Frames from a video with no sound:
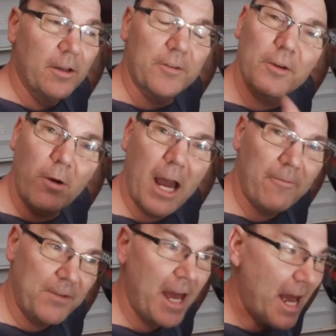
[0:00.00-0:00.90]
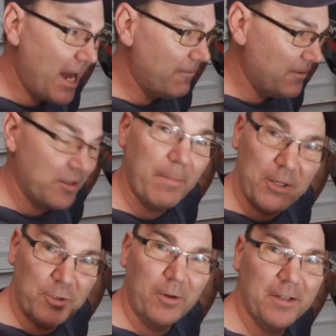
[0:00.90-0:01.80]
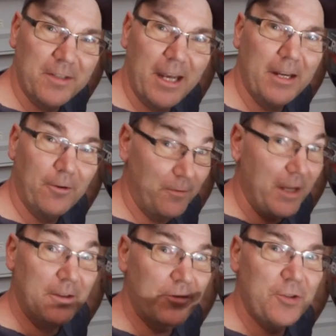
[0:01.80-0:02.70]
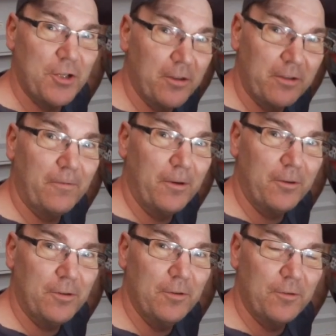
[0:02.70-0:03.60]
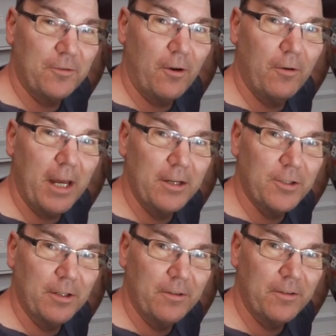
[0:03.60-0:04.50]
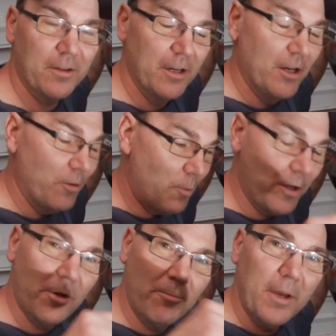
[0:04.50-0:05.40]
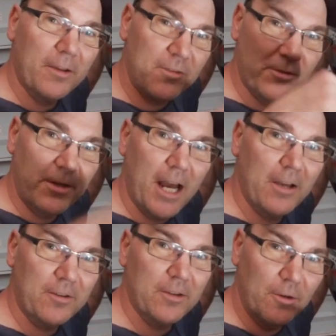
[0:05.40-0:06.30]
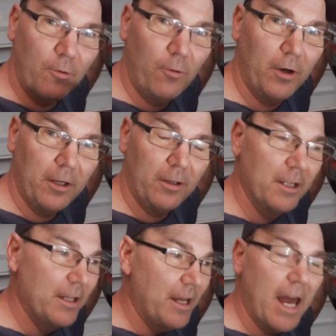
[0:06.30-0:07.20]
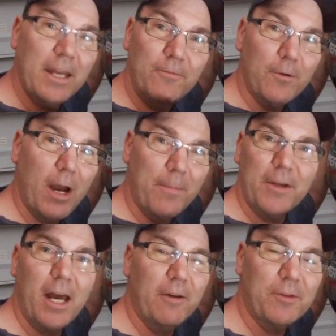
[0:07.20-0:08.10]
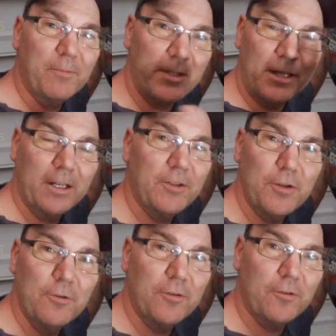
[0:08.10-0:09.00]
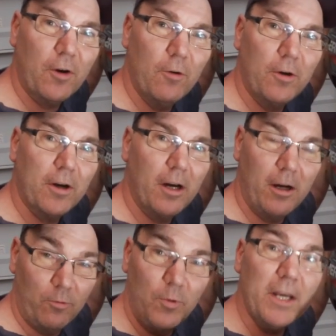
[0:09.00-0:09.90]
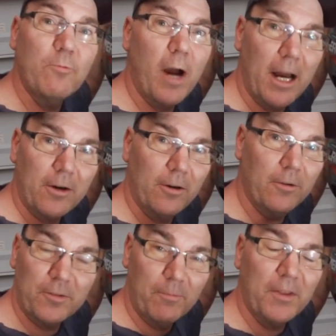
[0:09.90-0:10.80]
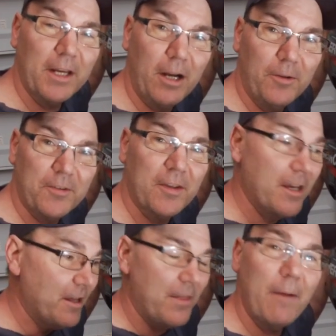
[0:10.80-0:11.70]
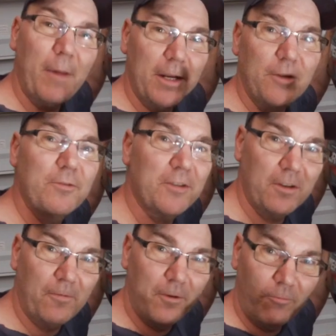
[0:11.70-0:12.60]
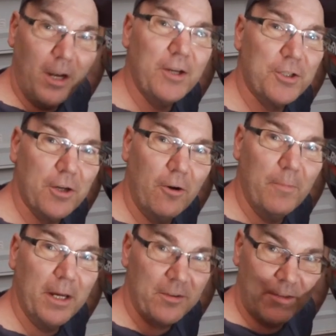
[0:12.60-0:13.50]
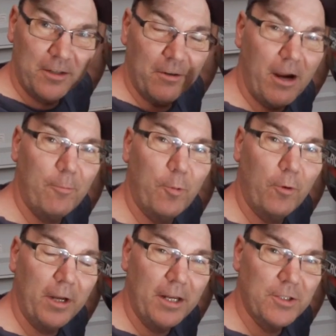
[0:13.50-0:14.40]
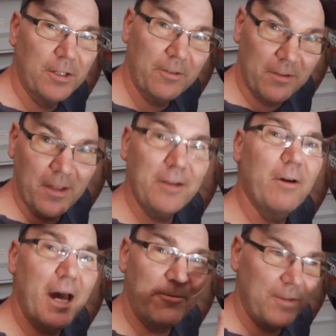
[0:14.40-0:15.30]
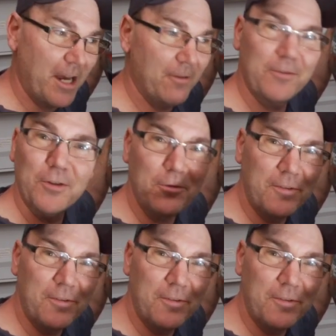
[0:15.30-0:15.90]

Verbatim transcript: So you have to have a special container that is just for your two-stroke engines, where you mix your gas and your oil. And if you happen to have something like a two-stroke uh, weed whacker or something else, that might use a different ratio mix than your outboard engine. So then you have to have two